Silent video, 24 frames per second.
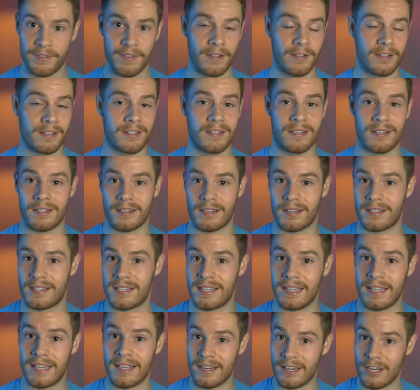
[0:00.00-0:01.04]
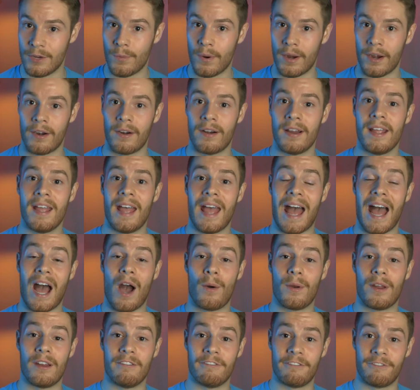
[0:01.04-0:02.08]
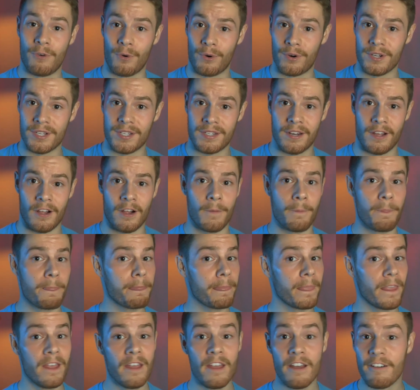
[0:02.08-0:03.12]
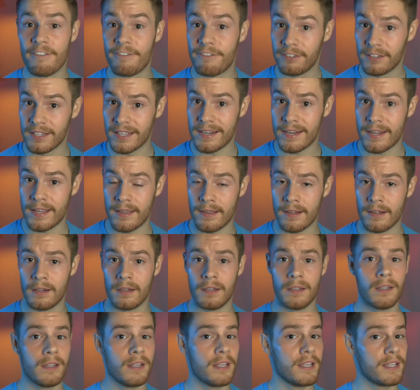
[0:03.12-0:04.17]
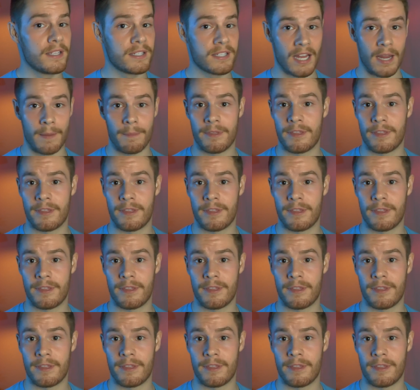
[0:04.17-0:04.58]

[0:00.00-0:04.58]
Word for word: fields to, to get anywhere out in Foristell. Flint Hill, same